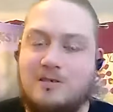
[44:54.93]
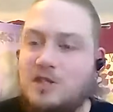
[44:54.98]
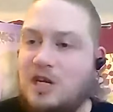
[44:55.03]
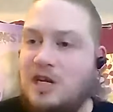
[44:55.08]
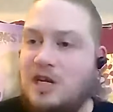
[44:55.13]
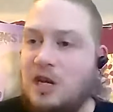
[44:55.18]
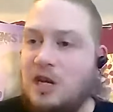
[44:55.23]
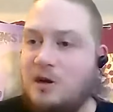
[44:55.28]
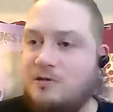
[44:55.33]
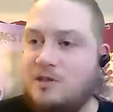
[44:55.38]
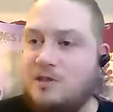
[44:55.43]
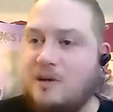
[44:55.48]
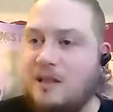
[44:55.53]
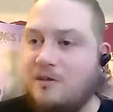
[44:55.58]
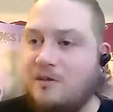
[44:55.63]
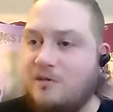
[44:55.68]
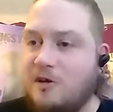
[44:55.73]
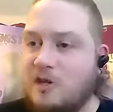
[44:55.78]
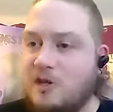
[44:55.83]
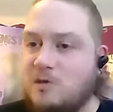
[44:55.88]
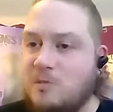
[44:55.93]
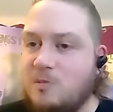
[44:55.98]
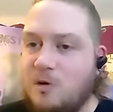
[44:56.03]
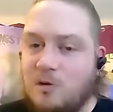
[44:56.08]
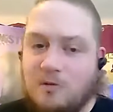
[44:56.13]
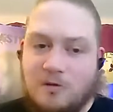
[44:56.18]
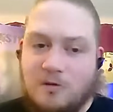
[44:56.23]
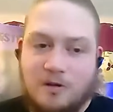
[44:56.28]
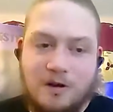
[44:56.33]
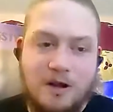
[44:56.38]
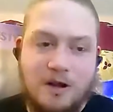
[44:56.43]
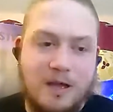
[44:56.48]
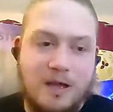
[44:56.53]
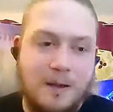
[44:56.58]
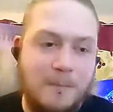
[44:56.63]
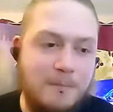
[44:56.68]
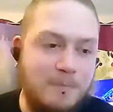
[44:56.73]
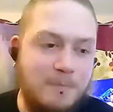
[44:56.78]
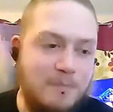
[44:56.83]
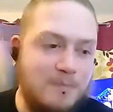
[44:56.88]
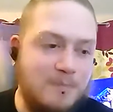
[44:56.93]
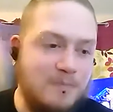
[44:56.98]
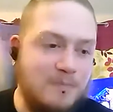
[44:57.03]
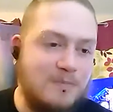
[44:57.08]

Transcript: cheeky enough to make the first move and um,